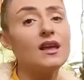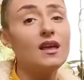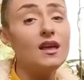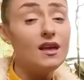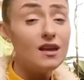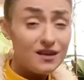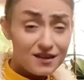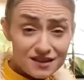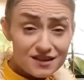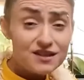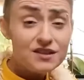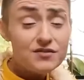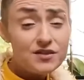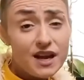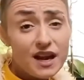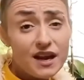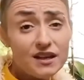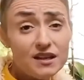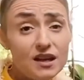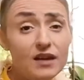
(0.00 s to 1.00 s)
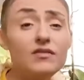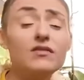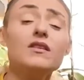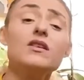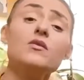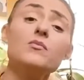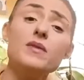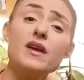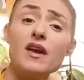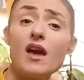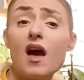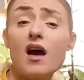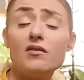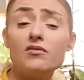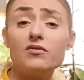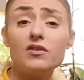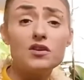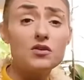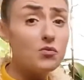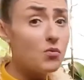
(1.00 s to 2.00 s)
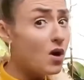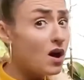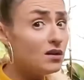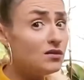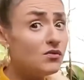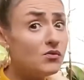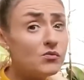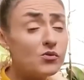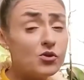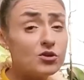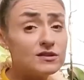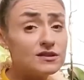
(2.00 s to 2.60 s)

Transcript: As a creative, you may offer one or more